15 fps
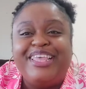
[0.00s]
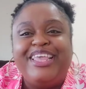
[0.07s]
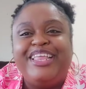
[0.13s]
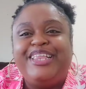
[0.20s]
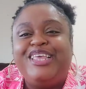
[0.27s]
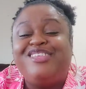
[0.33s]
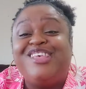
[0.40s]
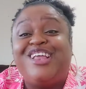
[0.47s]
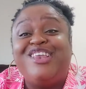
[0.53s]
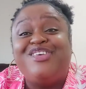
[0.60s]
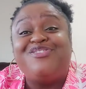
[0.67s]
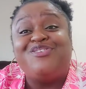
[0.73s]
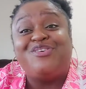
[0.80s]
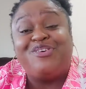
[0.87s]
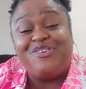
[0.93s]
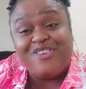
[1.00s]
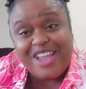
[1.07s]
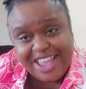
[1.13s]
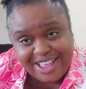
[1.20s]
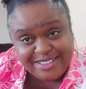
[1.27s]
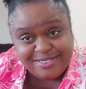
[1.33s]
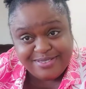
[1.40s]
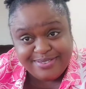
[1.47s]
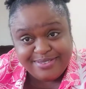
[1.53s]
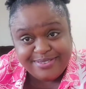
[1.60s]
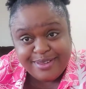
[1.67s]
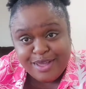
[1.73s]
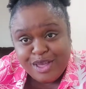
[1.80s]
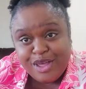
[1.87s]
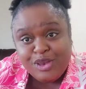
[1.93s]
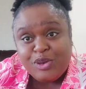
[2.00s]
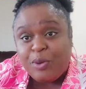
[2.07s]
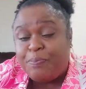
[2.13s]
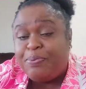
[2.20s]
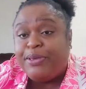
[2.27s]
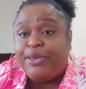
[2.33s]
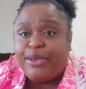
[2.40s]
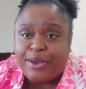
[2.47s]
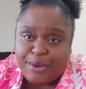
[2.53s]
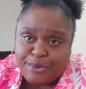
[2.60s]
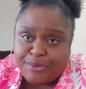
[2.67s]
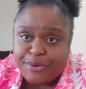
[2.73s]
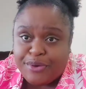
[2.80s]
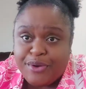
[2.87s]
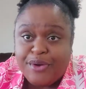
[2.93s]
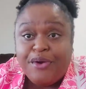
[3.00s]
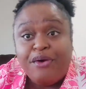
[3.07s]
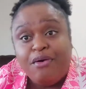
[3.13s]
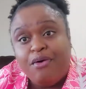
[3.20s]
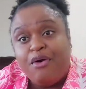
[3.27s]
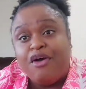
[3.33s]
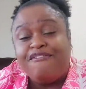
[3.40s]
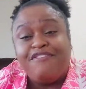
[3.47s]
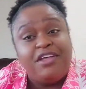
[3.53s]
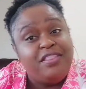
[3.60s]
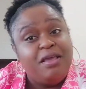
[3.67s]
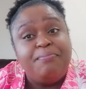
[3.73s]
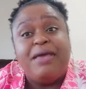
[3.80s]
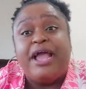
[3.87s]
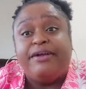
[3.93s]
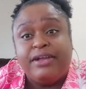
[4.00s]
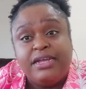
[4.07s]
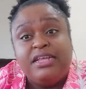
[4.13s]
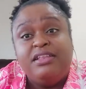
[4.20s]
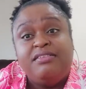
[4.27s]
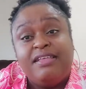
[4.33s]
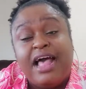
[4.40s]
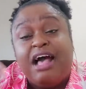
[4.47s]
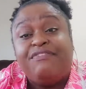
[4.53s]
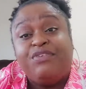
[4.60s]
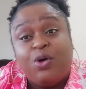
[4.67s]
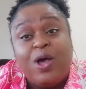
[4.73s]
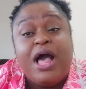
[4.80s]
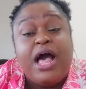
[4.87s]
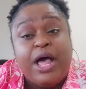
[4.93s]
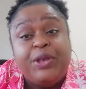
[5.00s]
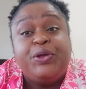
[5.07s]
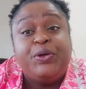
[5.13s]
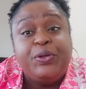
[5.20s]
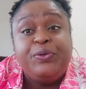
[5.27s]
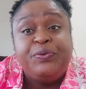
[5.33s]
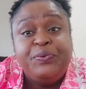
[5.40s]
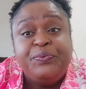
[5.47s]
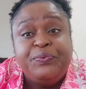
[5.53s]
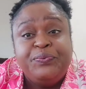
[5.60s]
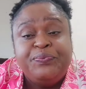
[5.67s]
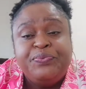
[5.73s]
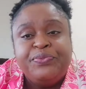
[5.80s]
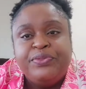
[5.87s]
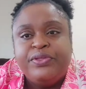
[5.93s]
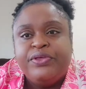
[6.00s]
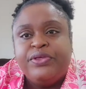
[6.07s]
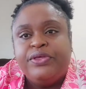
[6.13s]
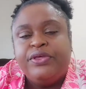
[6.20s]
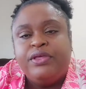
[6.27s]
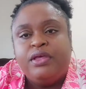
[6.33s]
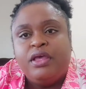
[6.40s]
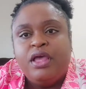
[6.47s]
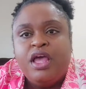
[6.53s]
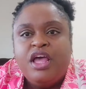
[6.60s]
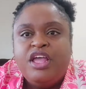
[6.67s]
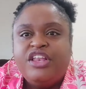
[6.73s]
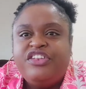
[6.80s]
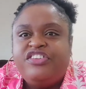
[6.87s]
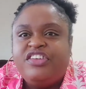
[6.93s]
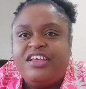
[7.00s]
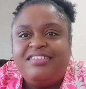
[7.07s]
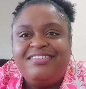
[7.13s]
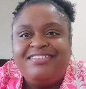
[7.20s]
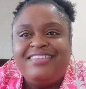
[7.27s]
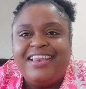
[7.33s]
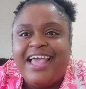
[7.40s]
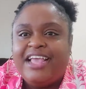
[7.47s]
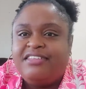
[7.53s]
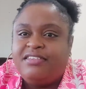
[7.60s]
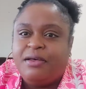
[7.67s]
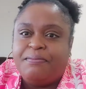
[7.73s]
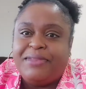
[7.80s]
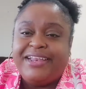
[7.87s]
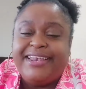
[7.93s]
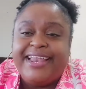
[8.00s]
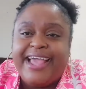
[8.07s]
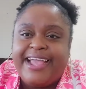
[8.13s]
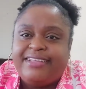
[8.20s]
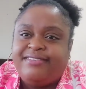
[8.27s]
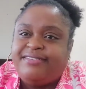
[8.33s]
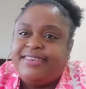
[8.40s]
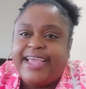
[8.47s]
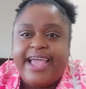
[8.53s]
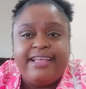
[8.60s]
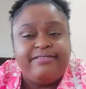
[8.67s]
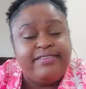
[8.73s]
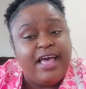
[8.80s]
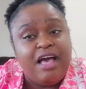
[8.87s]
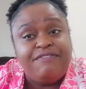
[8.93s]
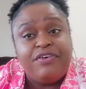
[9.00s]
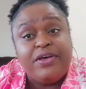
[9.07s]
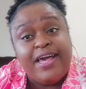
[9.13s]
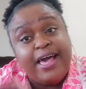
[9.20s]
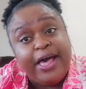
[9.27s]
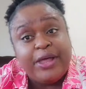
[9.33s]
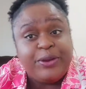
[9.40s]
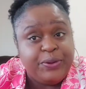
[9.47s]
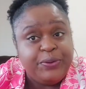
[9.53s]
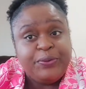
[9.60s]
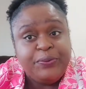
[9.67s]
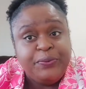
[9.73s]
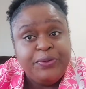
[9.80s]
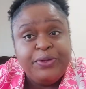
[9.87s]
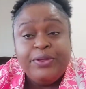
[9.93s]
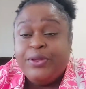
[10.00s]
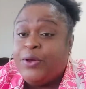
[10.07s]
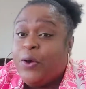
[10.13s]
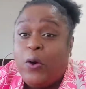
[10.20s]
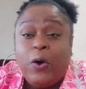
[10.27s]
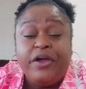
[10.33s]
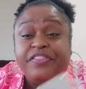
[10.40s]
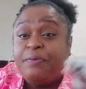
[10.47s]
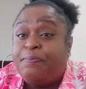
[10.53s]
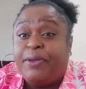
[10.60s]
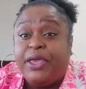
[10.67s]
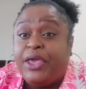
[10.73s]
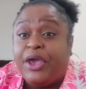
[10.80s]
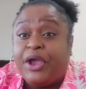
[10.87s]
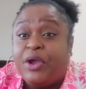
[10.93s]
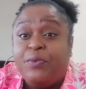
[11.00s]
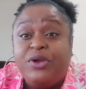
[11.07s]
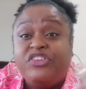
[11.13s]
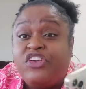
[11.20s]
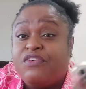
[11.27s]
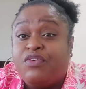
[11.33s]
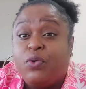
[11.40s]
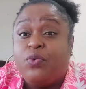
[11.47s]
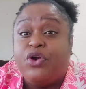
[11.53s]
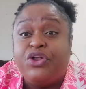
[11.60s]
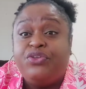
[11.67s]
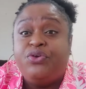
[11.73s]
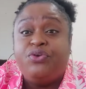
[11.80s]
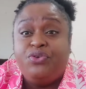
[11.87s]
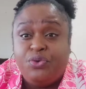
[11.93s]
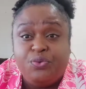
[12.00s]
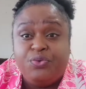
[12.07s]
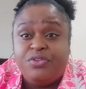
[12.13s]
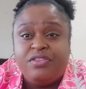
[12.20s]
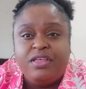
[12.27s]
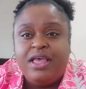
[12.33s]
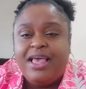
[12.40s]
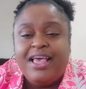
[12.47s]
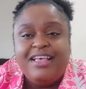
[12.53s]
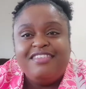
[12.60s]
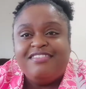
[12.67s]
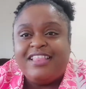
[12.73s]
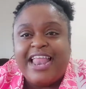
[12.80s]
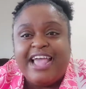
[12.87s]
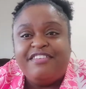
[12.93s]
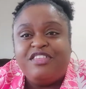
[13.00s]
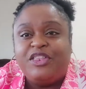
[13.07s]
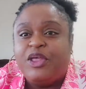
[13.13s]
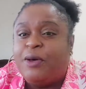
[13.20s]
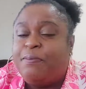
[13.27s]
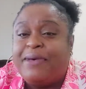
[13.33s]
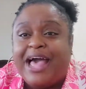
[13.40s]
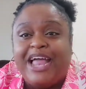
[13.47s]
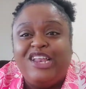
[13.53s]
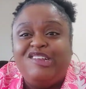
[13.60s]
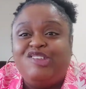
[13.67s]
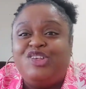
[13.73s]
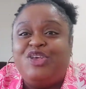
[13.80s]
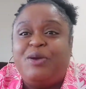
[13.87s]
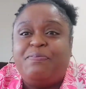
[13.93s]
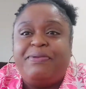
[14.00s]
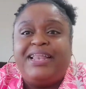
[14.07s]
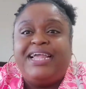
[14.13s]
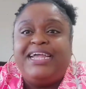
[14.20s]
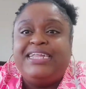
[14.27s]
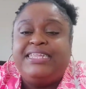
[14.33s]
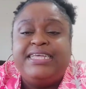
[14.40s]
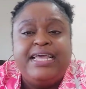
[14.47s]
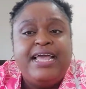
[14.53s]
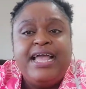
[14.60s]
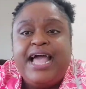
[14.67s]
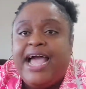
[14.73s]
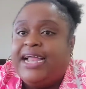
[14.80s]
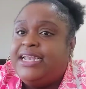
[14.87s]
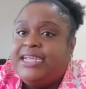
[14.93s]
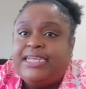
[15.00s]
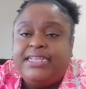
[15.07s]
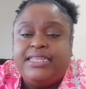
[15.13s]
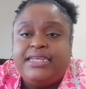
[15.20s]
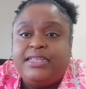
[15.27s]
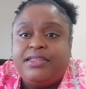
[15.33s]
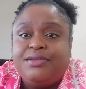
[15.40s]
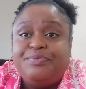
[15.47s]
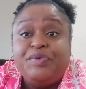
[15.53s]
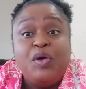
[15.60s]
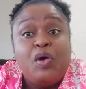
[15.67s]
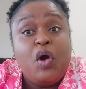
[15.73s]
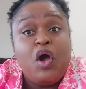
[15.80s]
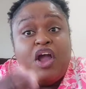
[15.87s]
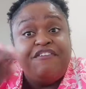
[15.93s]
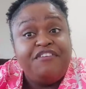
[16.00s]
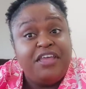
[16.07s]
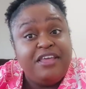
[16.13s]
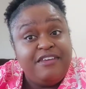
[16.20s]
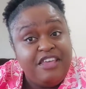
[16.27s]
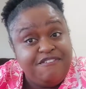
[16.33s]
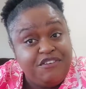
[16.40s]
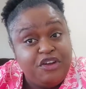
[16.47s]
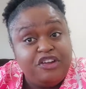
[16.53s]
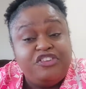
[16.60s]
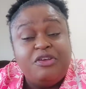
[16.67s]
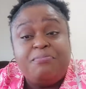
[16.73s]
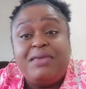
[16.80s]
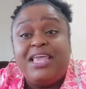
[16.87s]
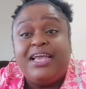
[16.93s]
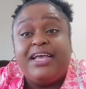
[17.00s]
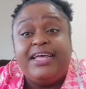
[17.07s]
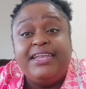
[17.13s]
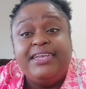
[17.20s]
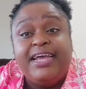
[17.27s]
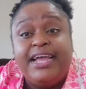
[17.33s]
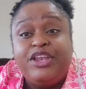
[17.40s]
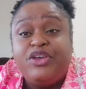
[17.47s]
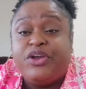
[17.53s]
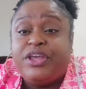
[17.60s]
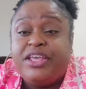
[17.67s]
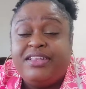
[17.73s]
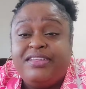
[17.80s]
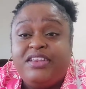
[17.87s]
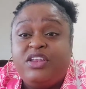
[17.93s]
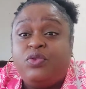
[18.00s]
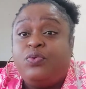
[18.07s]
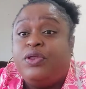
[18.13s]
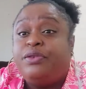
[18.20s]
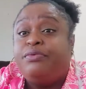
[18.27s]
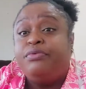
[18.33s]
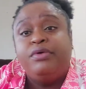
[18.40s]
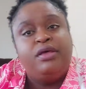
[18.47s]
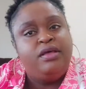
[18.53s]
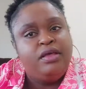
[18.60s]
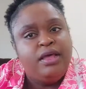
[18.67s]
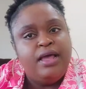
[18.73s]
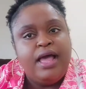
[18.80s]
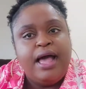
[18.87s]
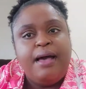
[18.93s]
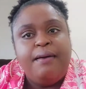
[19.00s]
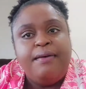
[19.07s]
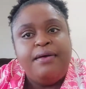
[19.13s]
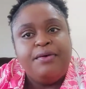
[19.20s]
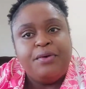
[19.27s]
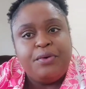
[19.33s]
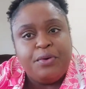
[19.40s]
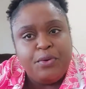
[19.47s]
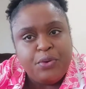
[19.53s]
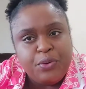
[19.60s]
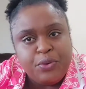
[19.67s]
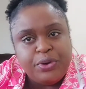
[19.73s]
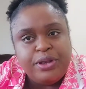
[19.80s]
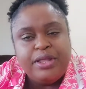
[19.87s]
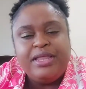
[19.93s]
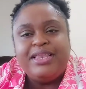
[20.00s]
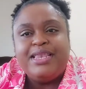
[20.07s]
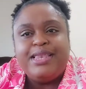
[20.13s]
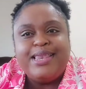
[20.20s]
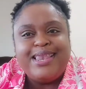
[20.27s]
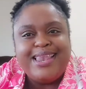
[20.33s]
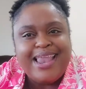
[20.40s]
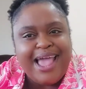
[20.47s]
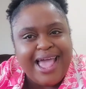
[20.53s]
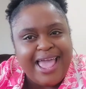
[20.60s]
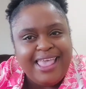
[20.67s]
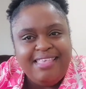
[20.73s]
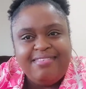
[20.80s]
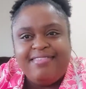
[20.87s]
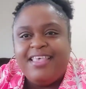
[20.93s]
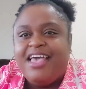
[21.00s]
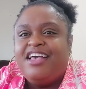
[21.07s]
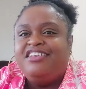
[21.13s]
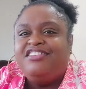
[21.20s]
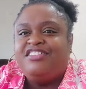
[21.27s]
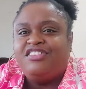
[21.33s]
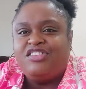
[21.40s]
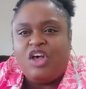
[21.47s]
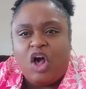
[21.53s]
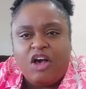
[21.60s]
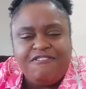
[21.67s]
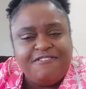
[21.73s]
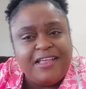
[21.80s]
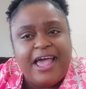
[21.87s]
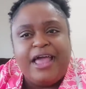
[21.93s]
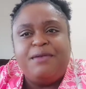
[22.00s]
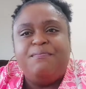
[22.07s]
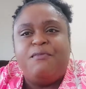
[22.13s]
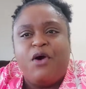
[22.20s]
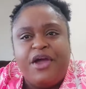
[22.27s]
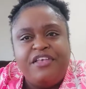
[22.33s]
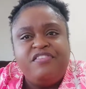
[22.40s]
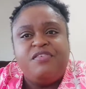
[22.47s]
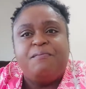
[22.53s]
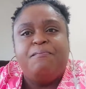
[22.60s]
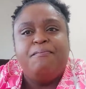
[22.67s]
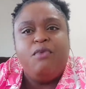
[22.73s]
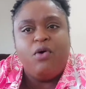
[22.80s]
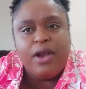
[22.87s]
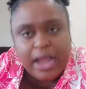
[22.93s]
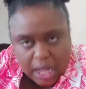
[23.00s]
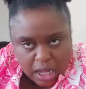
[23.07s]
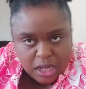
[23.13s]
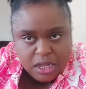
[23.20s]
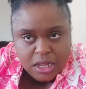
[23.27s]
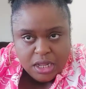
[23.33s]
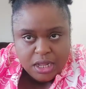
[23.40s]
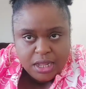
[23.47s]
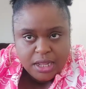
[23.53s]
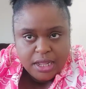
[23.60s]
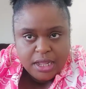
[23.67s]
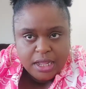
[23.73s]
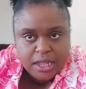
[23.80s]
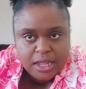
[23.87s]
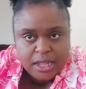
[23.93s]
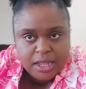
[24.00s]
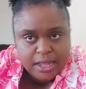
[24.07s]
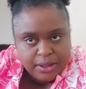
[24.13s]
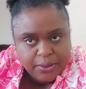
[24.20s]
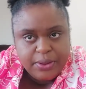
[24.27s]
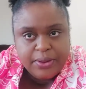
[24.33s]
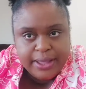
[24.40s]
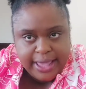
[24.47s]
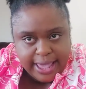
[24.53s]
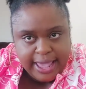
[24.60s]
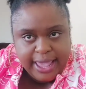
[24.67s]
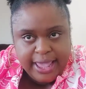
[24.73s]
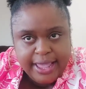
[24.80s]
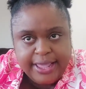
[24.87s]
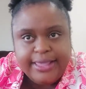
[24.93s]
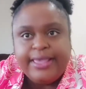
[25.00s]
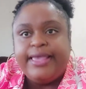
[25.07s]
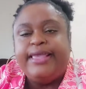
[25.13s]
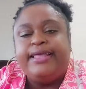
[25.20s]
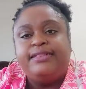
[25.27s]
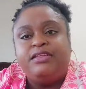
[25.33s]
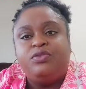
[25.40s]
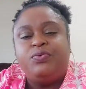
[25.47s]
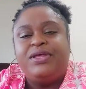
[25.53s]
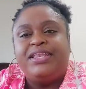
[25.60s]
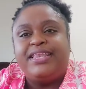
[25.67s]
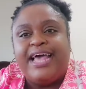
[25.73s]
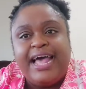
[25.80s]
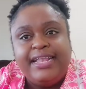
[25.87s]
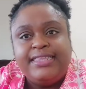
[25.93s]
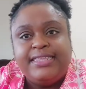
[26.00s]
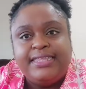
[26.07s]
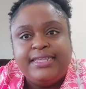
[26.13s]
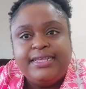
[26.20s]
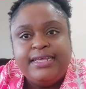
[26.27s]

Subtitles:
It is a disgrace to pear, or for the Americans, avocado. Just slice up the nice avocado or the pear, whichever word you use. Slice it up, add it to your plate, and eat it. Or if you're Jamaican and you're eating it with a good, nice, soft and moist bulla. Okay? You eat it with that.